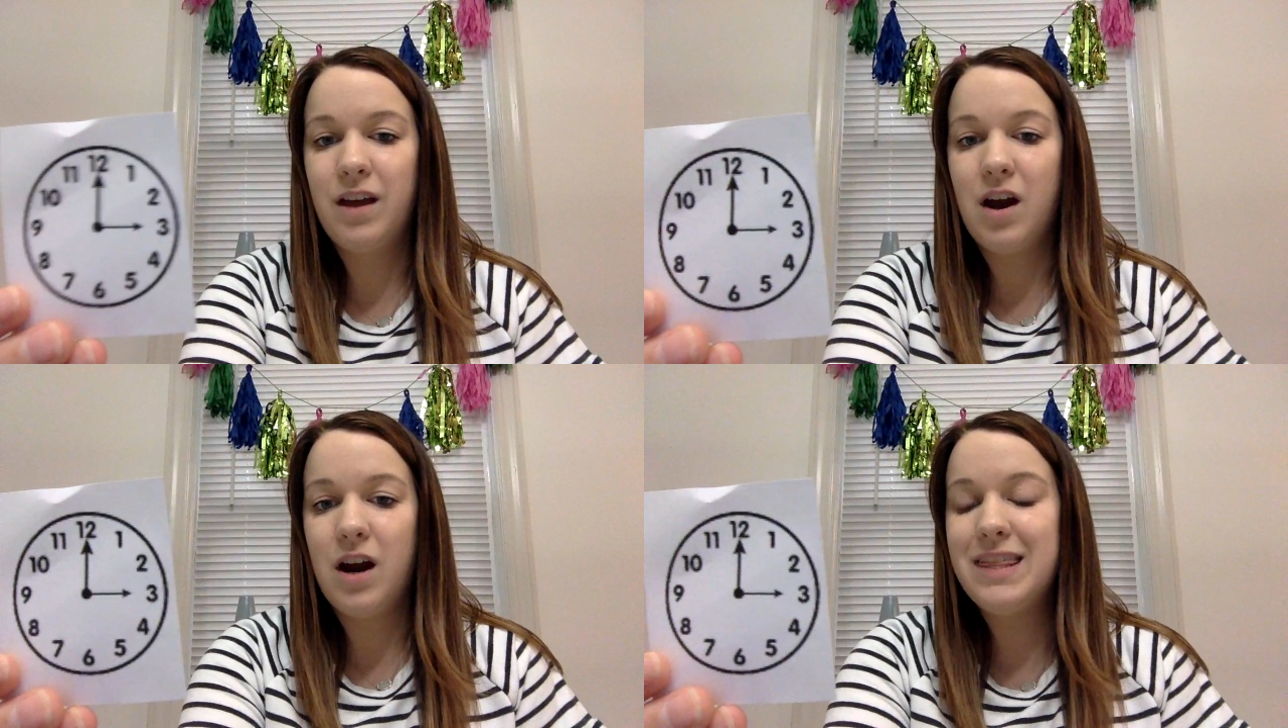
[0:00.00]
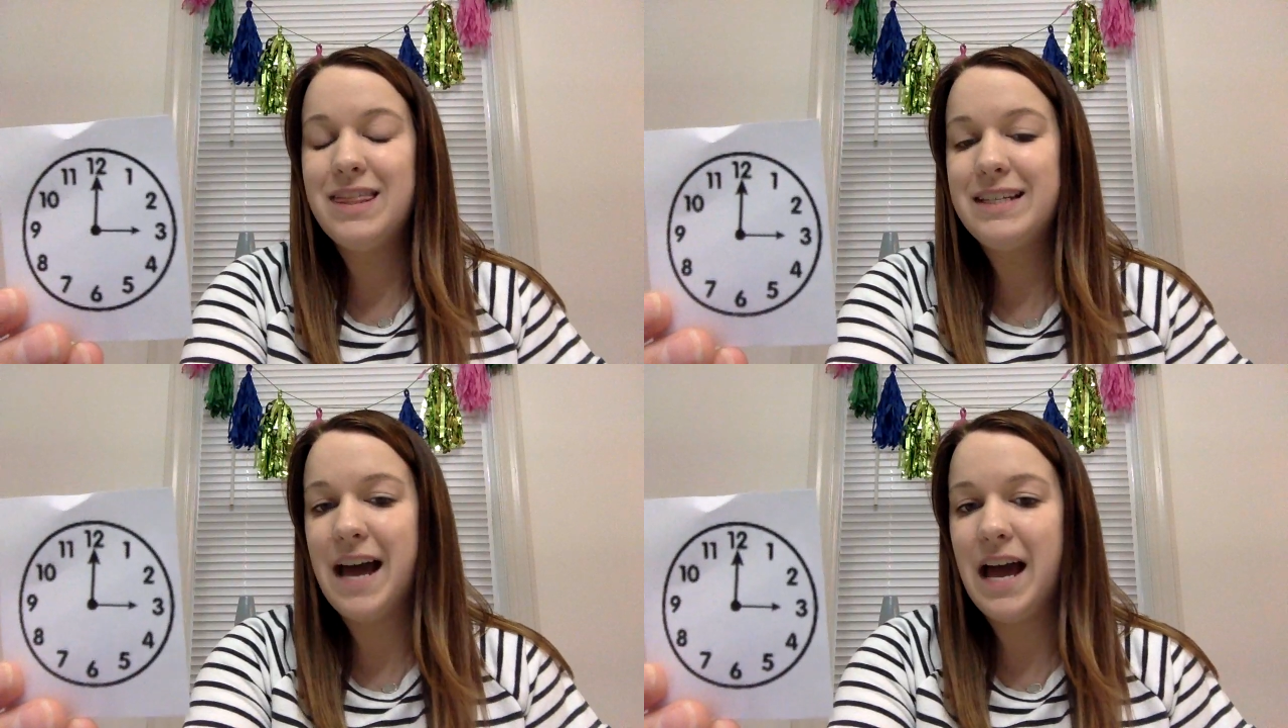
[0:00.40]
All right,
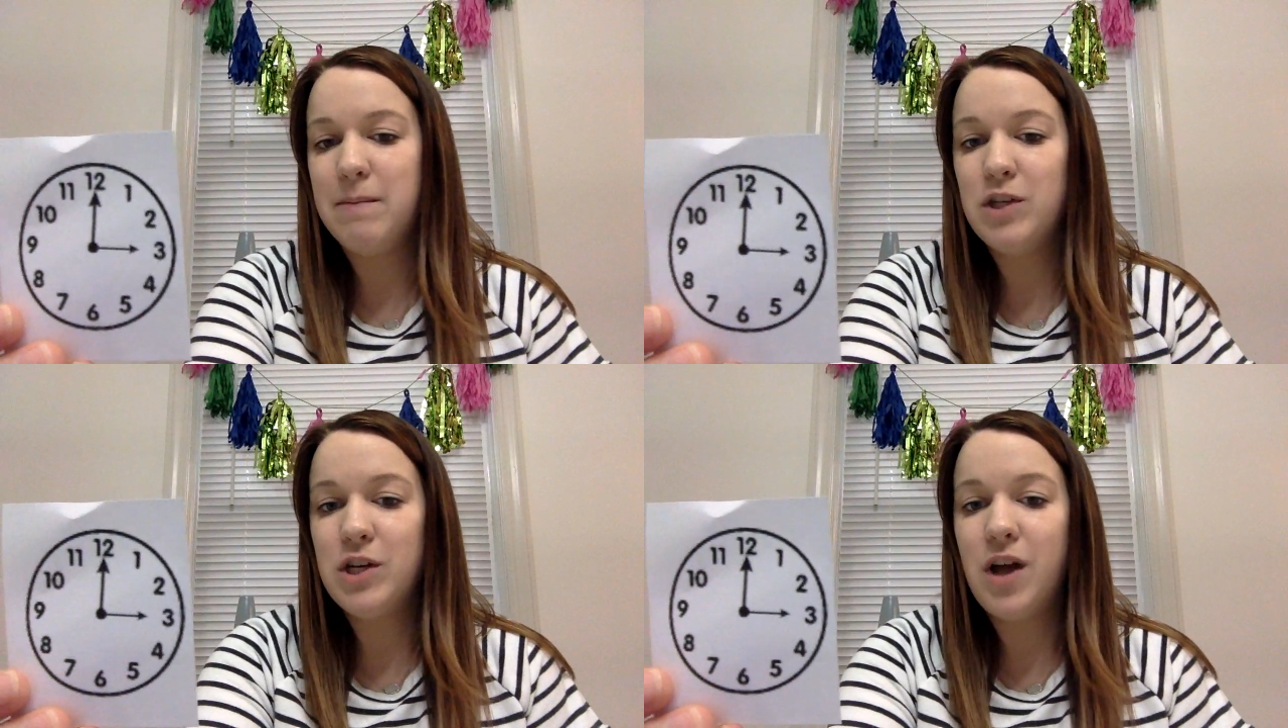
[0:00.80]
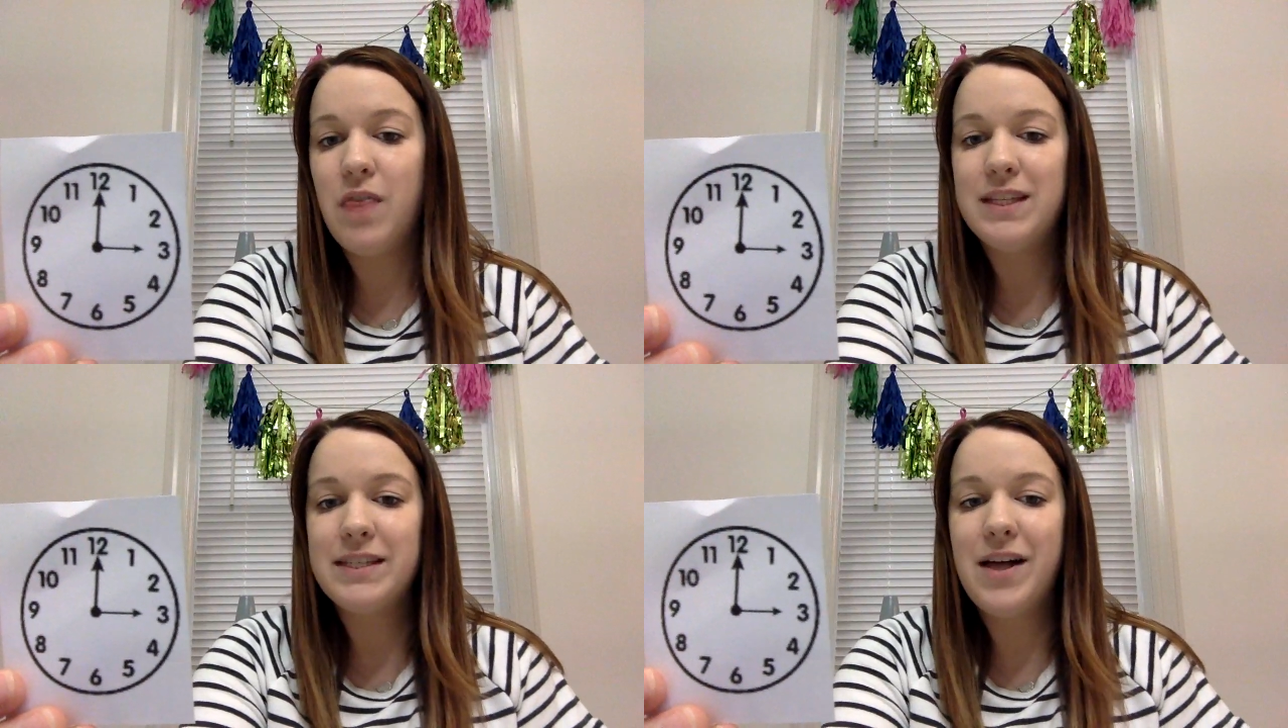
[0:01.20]
the time shown on
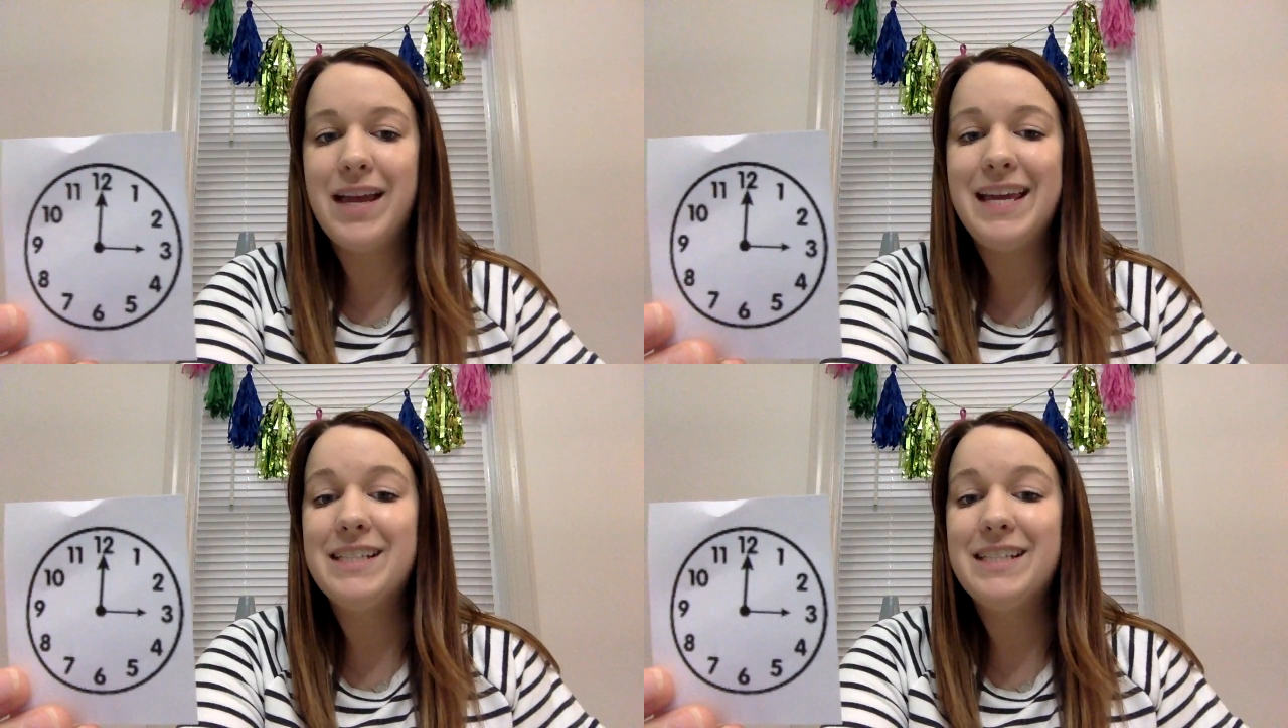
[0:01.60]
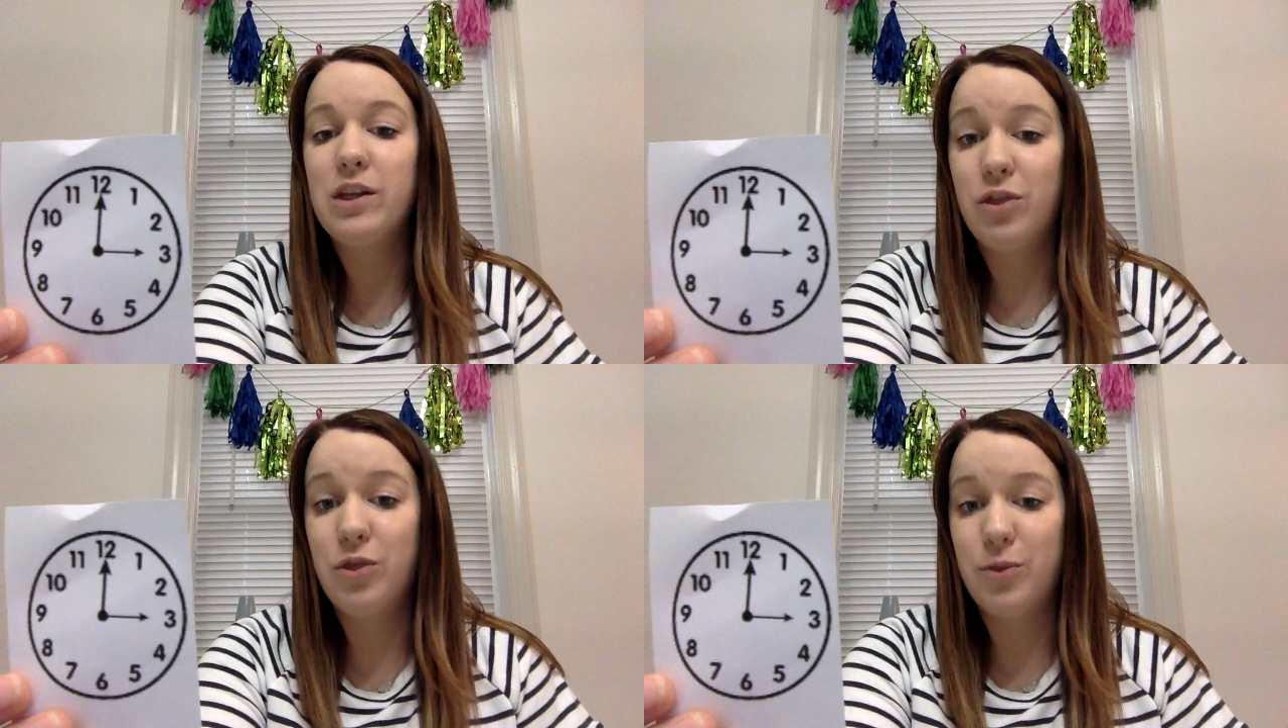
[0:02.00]
this clock
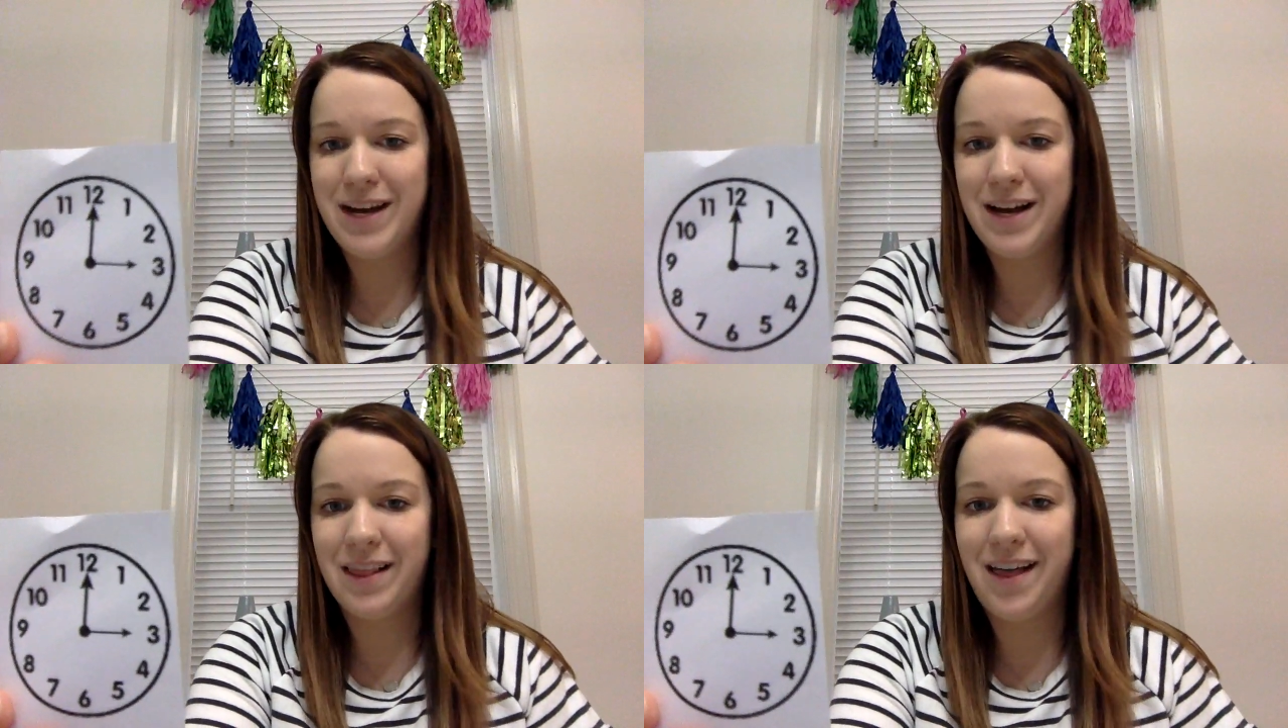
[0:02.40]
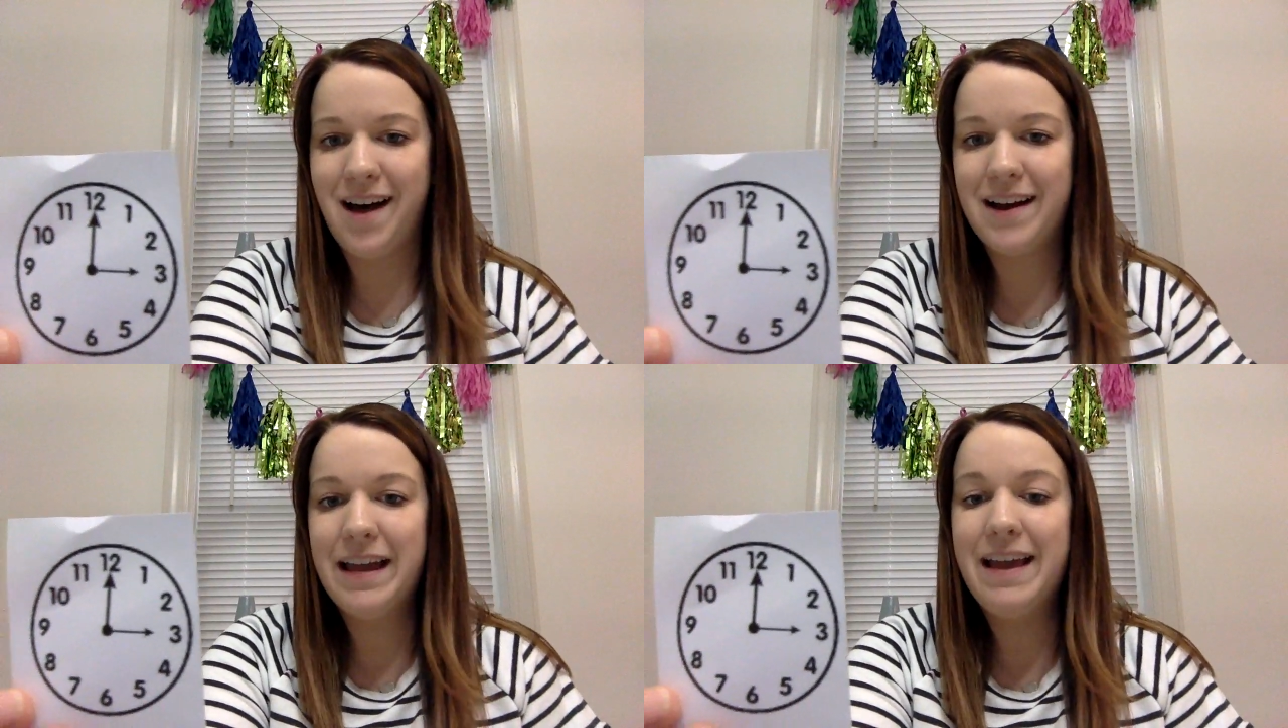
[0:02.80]
is 3
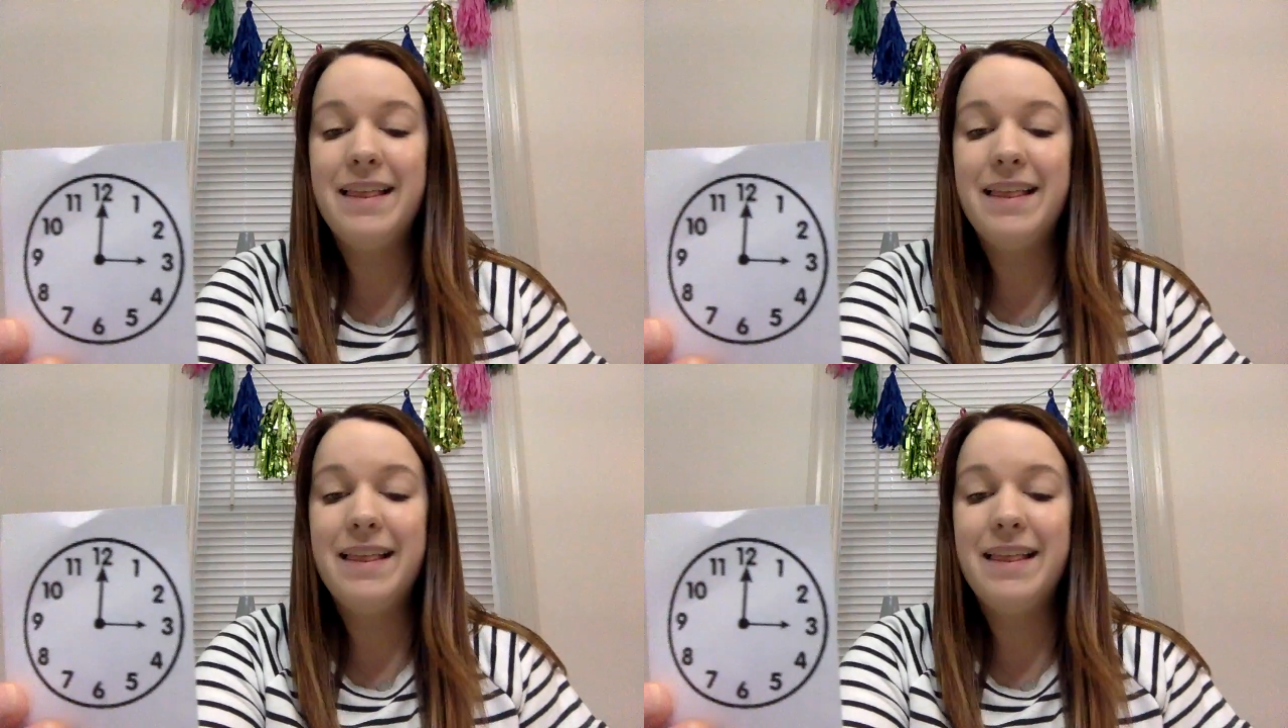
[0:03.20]
o'clock.